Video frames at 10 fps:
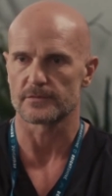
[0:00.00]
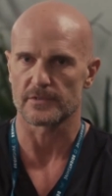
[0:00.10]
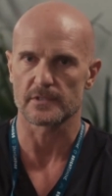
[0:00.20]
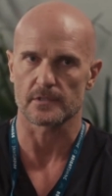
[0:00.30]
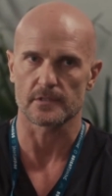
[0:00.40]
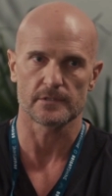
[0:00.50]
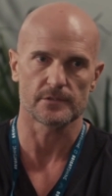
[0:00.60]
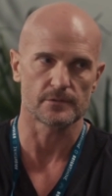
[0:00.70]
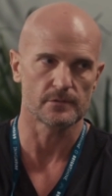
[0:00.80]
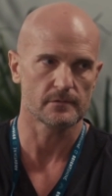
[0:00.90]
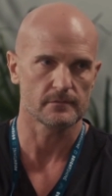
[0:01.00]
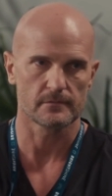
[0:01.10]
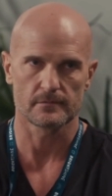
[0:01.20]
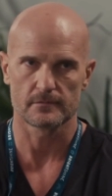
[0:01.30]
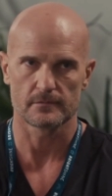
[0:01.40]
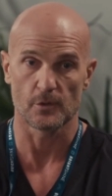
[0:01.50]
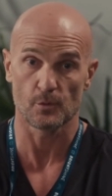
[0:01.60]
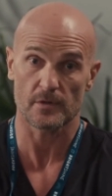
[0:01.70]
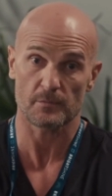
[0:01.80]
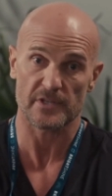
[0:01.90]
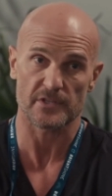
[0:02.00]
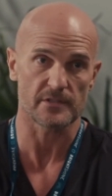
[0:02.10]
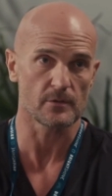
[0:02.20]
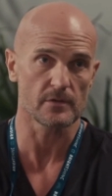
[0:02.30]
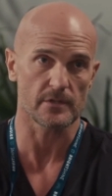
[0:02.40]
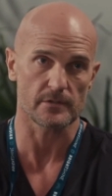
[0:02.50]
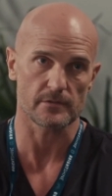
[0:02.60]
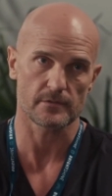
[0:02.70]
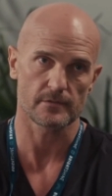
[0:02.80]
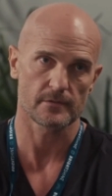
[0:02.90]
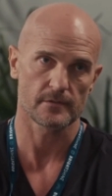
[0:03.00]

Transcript: Physically, sure. Who wouldn't be? She's gorgeous.